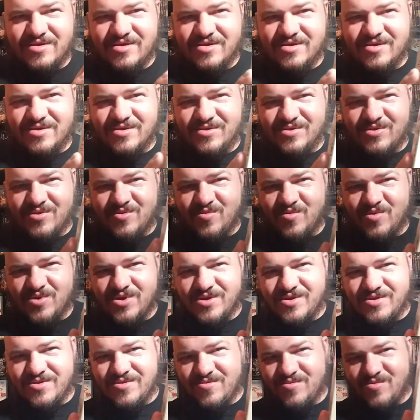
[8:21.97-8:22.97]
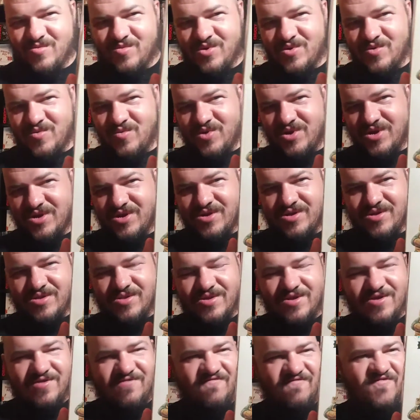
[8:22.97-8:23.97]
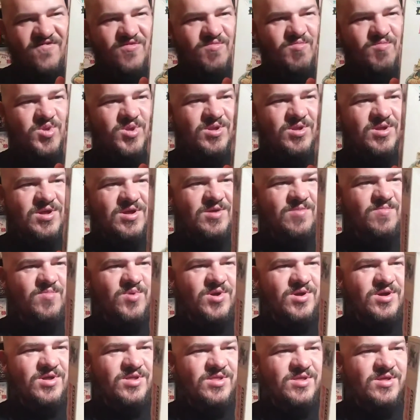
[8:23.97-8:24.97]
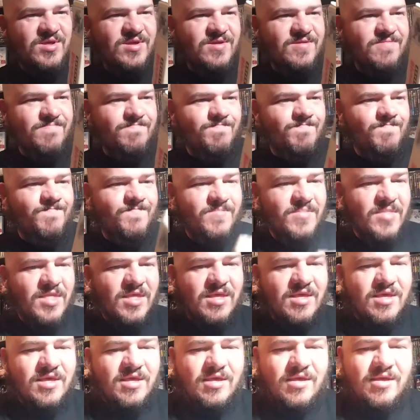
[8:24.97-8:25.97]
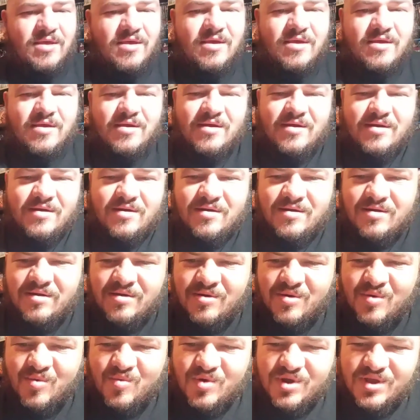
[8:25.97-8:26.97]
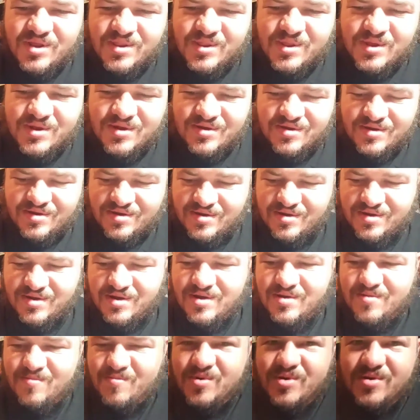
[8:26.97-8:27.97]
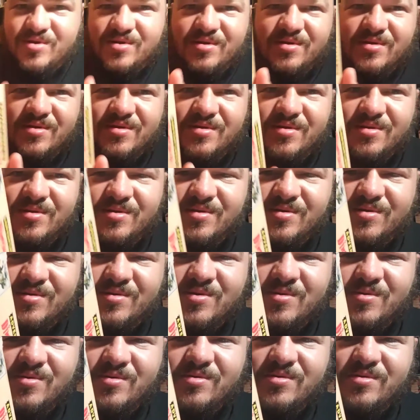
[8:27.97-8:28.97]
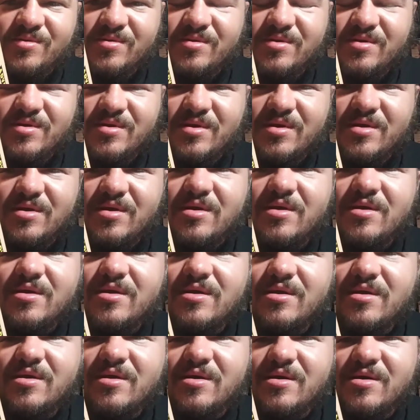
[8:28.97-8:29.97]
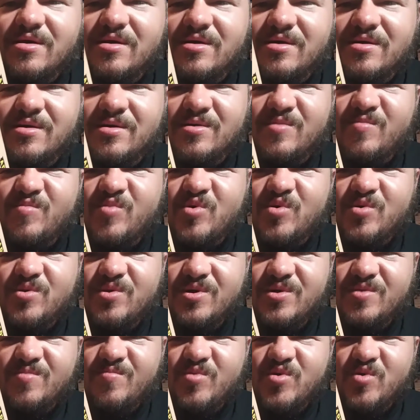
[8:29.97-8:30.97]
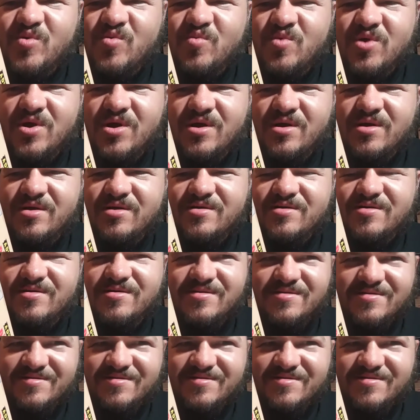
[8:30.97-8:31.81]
because we rented a lot from the library then. I'll read the synopsis a little. Pull up a rock